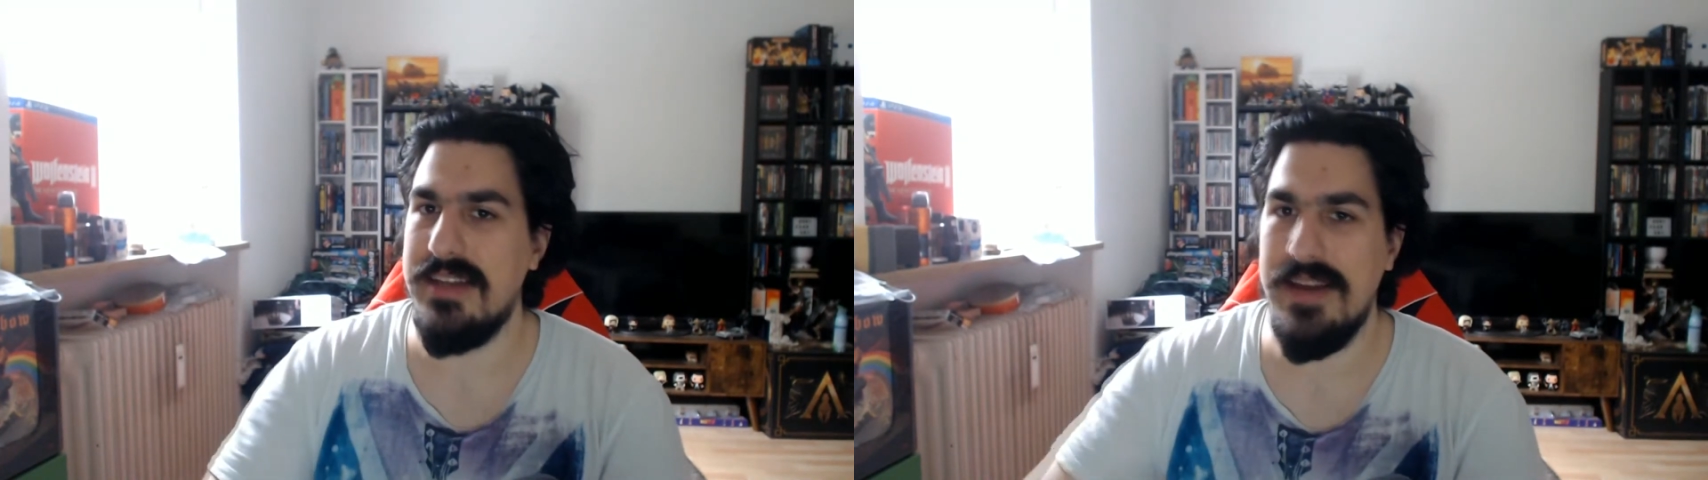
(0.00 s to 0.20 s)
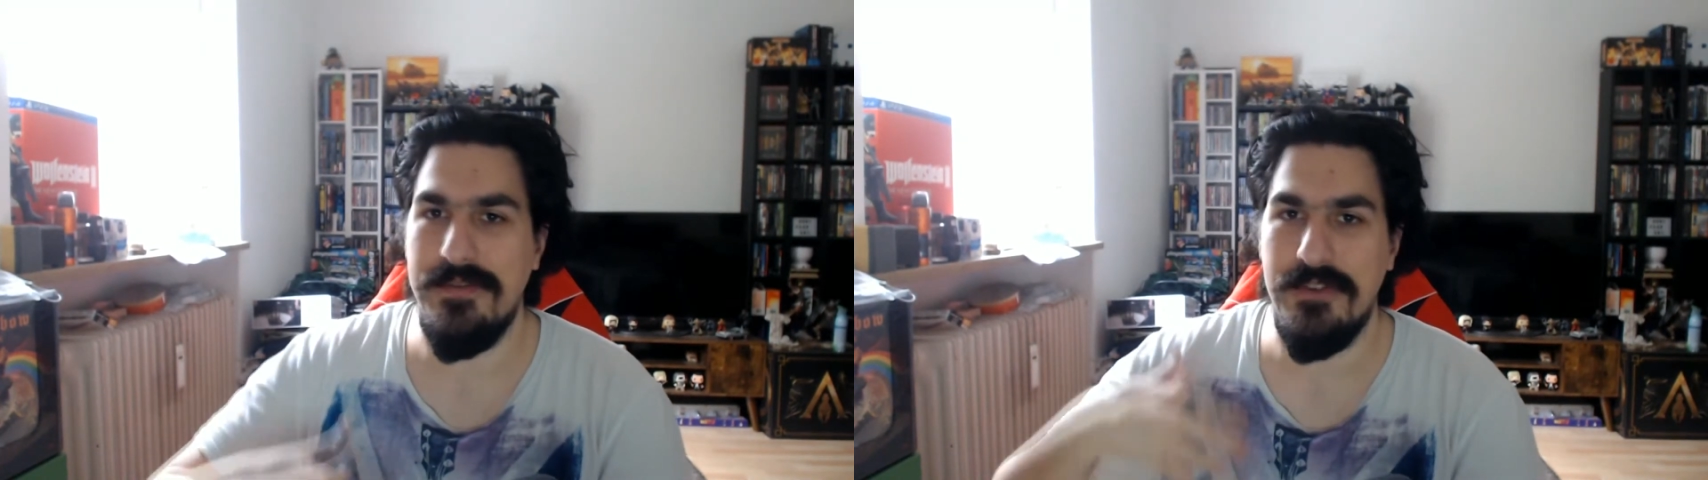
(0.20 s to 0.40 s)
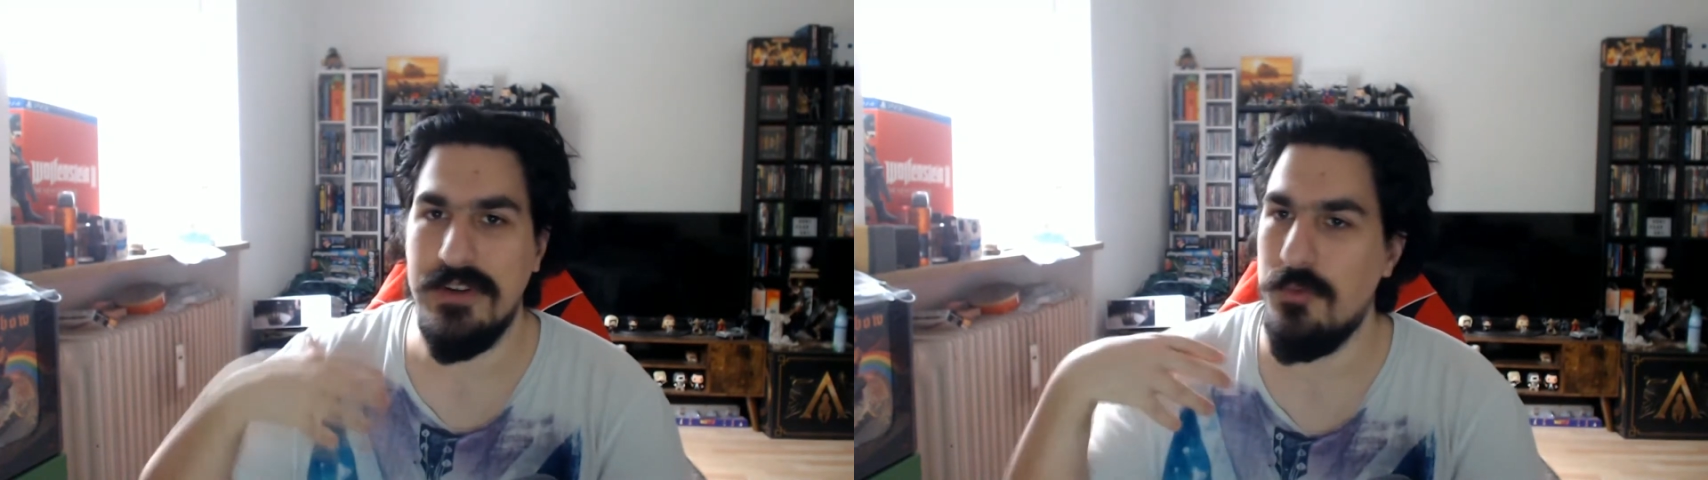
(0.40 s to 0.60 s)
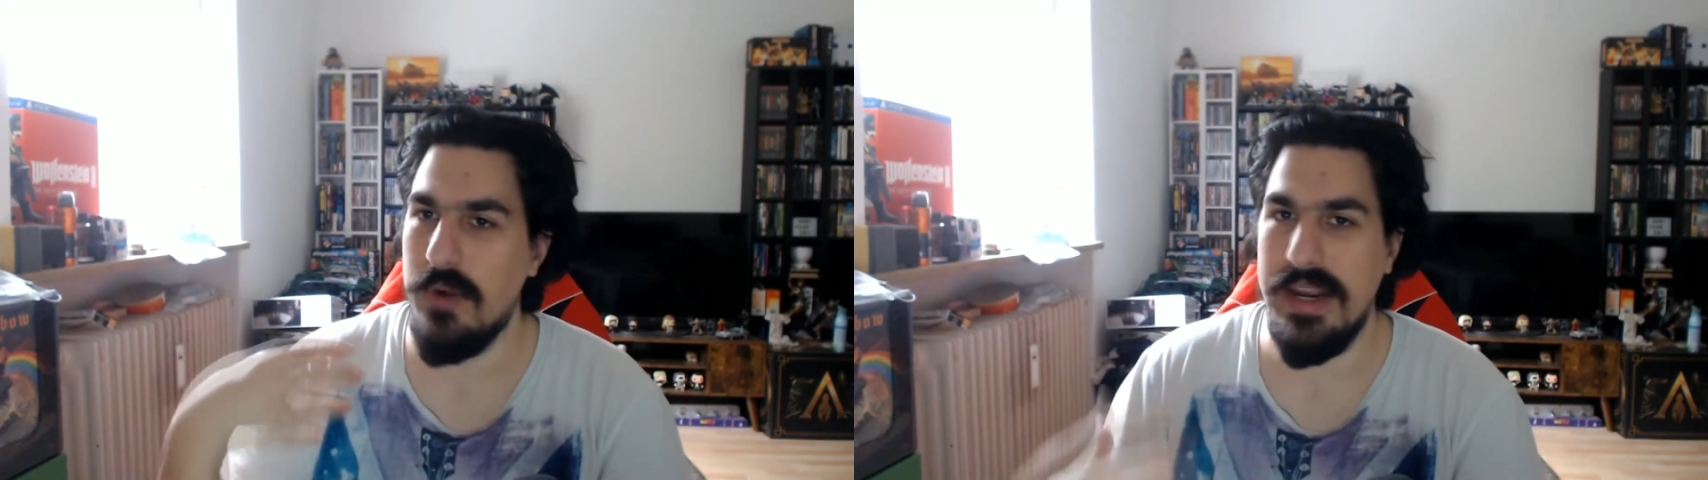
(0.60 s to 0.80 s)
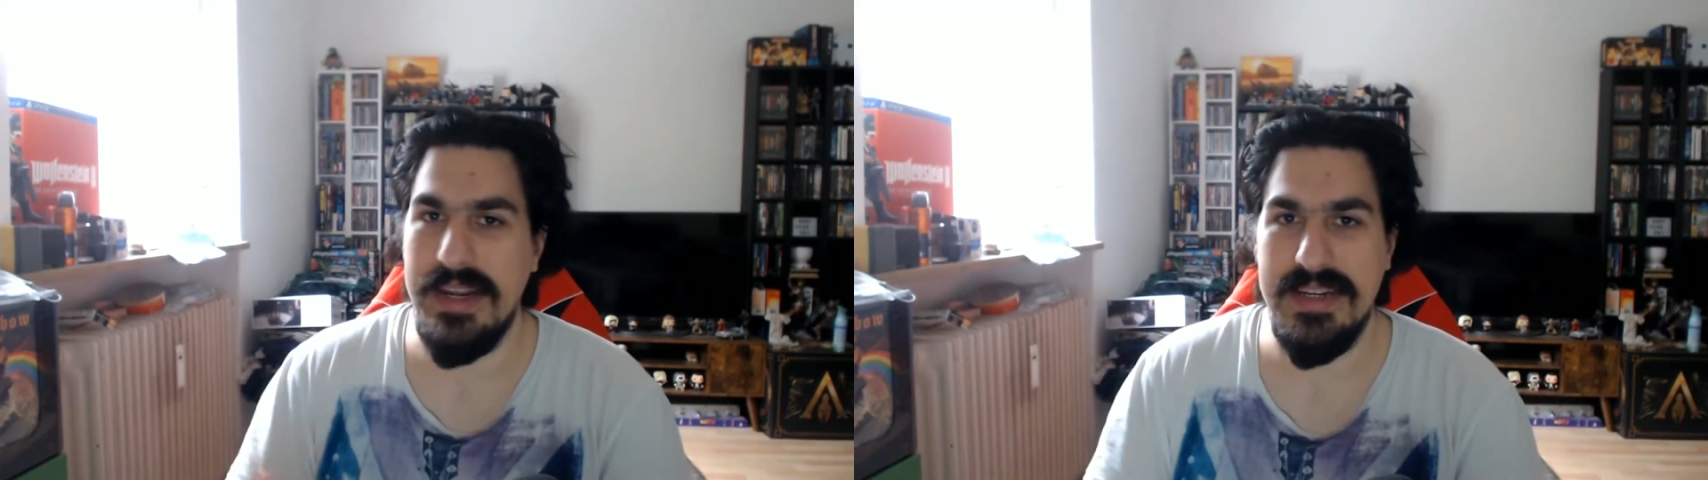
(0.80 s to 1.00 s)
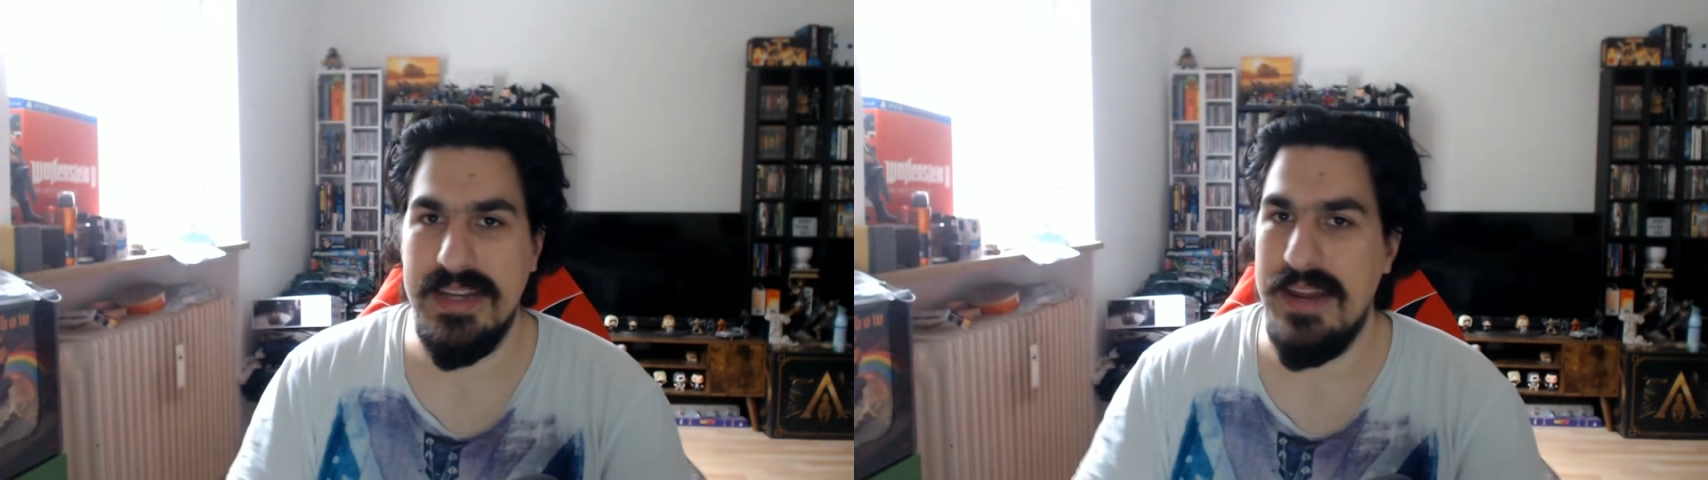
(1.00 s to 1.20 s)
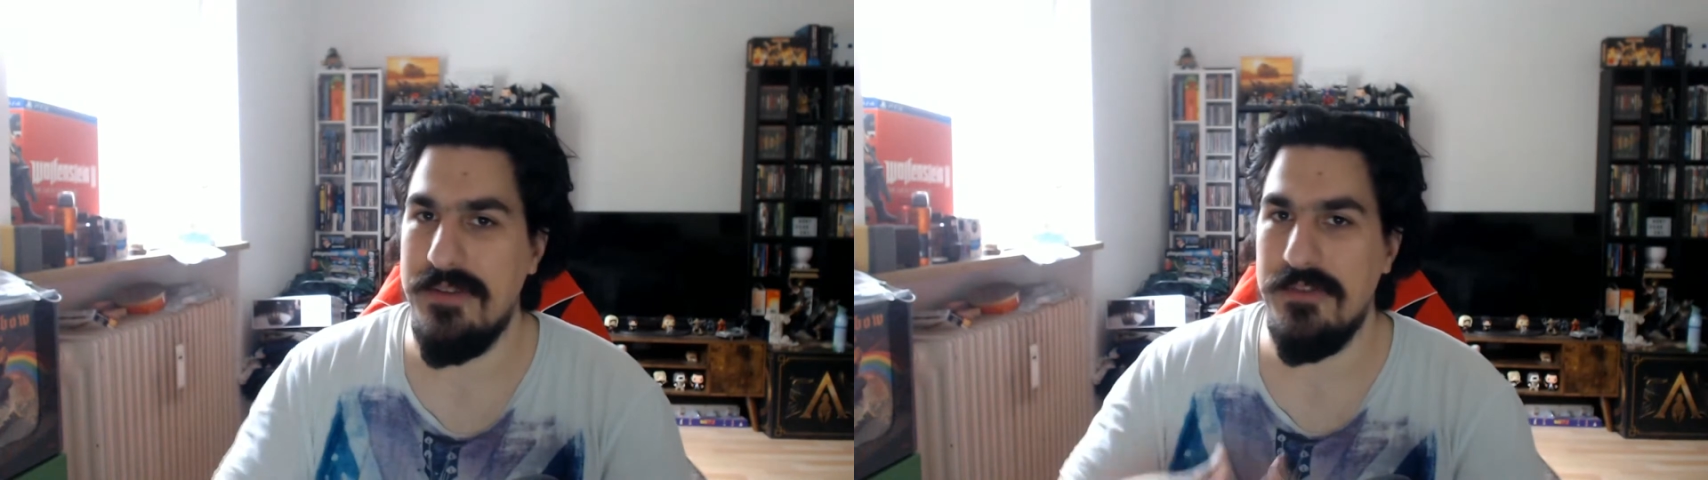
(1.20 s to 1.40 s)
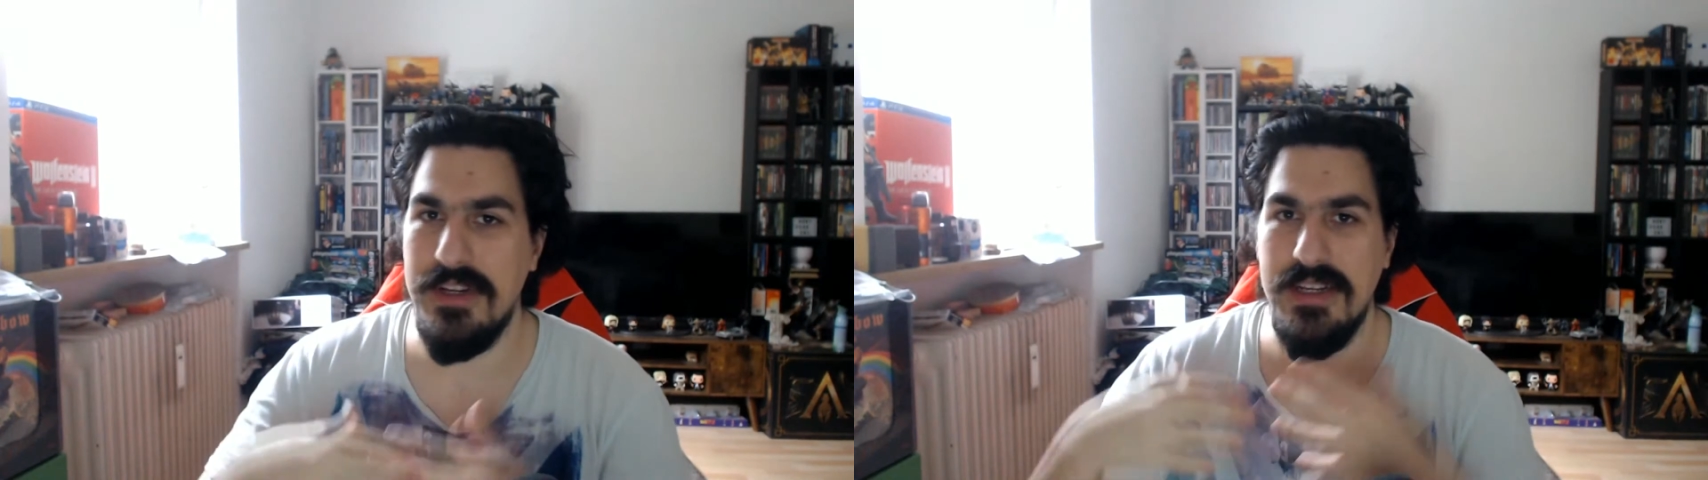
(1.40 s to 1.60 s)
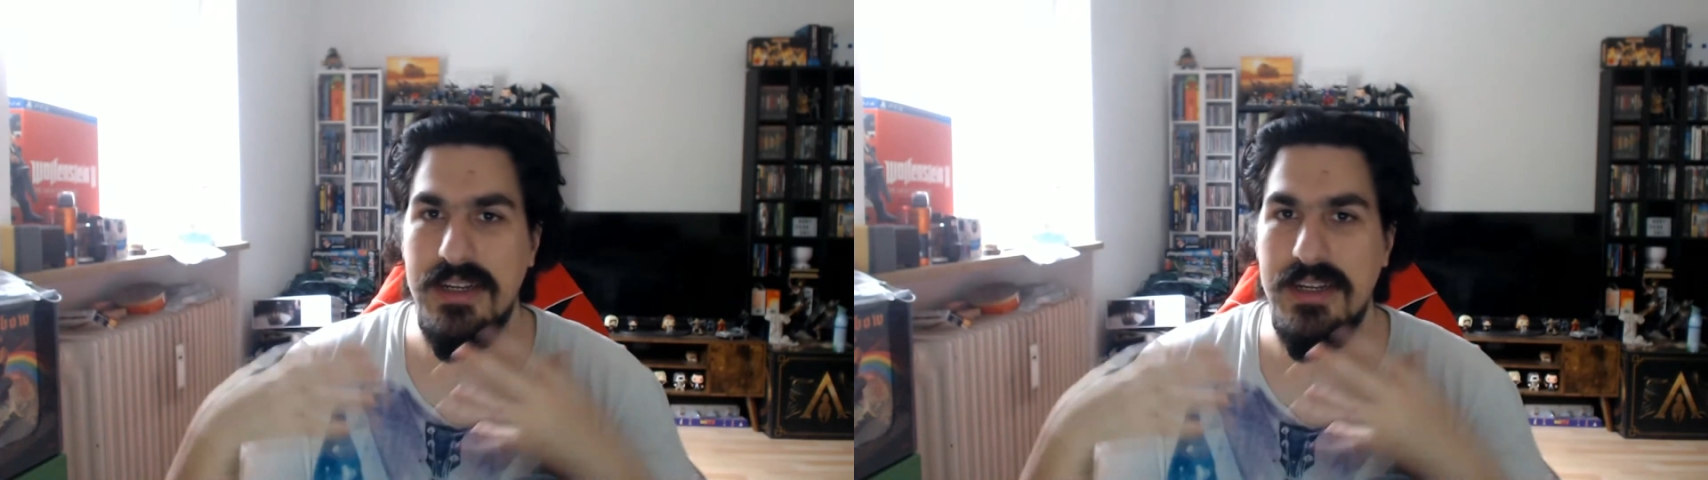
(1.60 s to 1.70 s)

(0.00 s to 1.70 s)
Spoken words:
every way, every